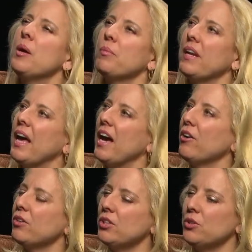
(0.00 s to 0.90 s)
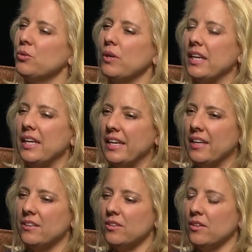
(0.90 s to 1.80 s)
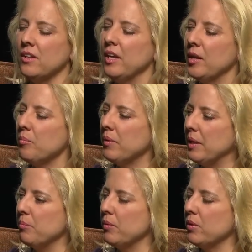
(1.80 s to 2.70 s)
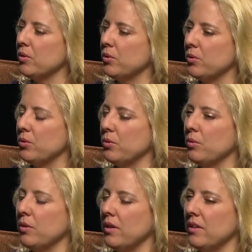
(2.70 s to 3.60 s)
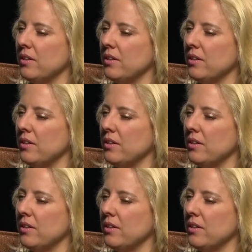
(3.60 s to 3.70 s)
but how do you handle people who